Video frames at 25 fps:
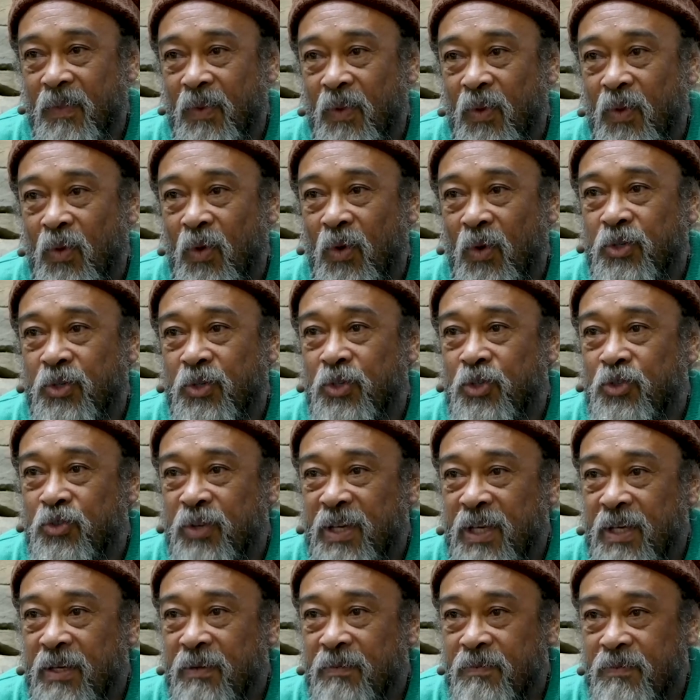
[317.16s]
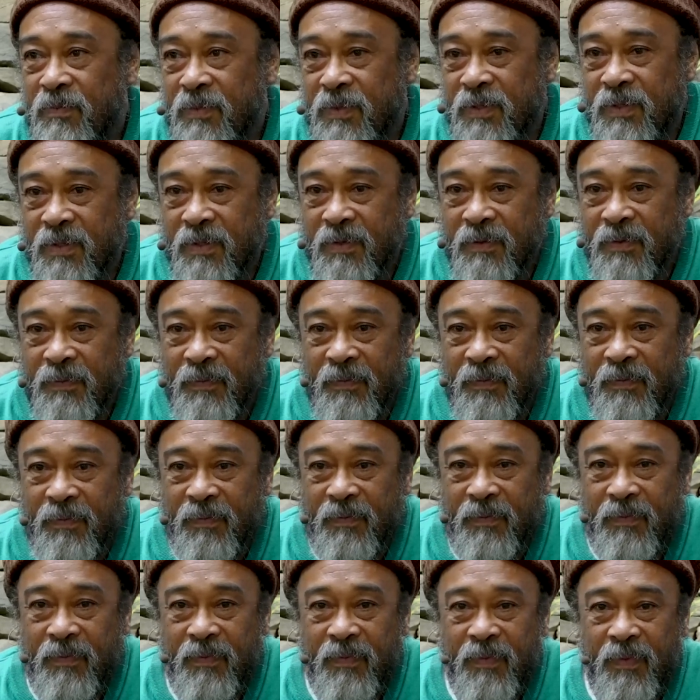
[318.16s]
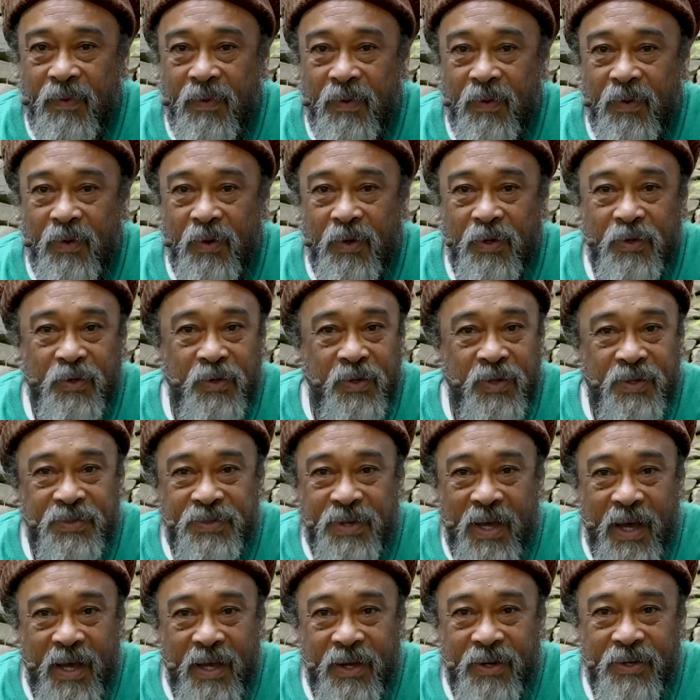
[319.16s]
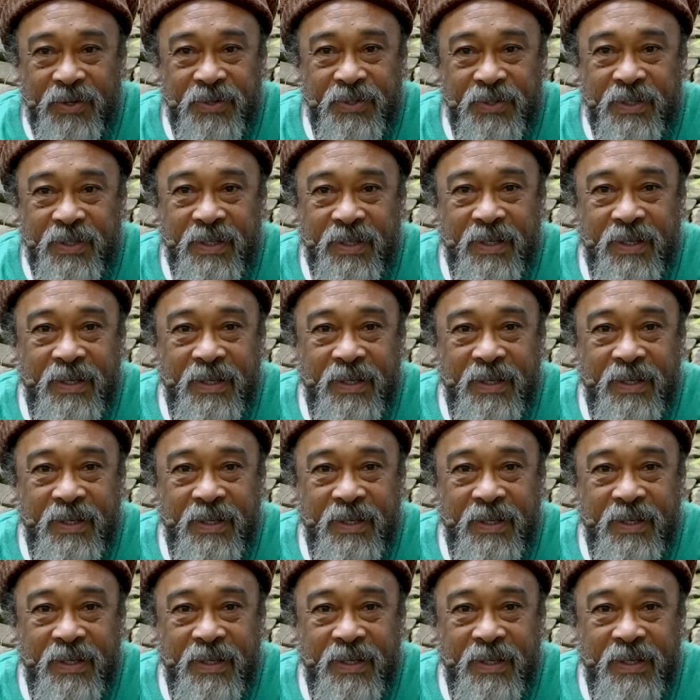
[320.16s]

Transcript: nor to dreams, or to desires.